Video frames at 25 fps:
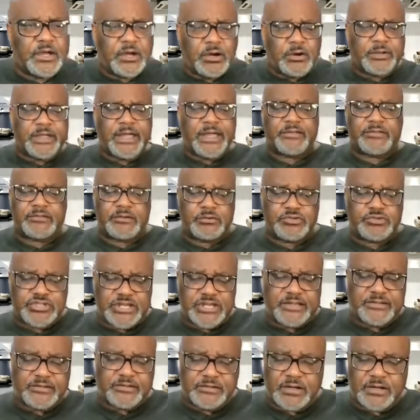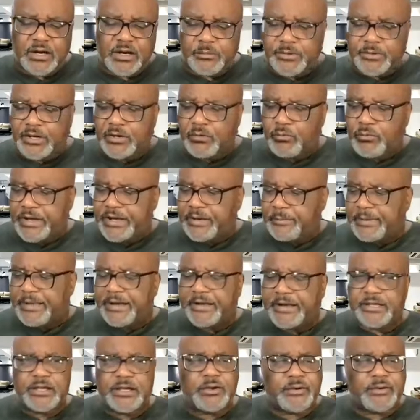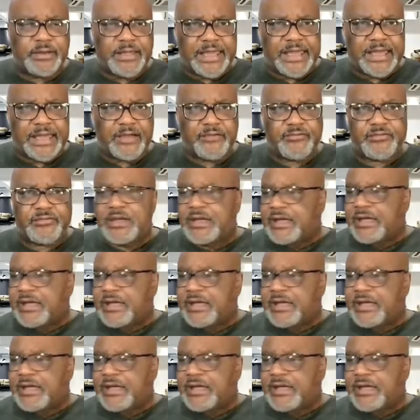Okay, so chances are we're gonna wait about a year and a half